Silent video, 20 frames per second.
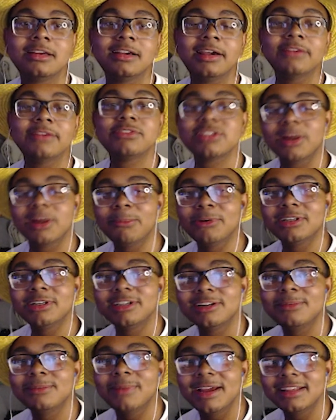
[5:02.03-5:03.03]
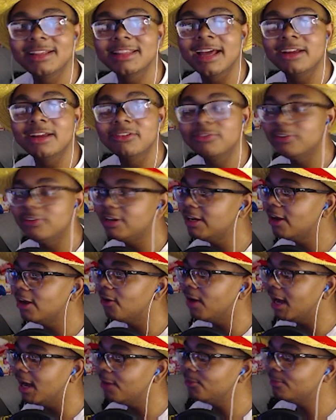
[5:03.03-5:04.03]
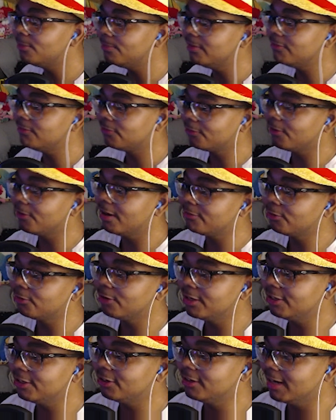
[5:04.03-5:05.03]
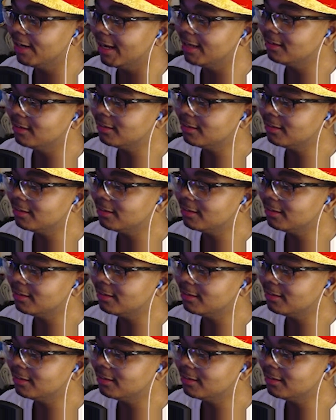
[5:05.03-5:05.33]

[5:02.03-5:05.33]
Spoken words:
If someone could make that a video, I would be forever in your debt.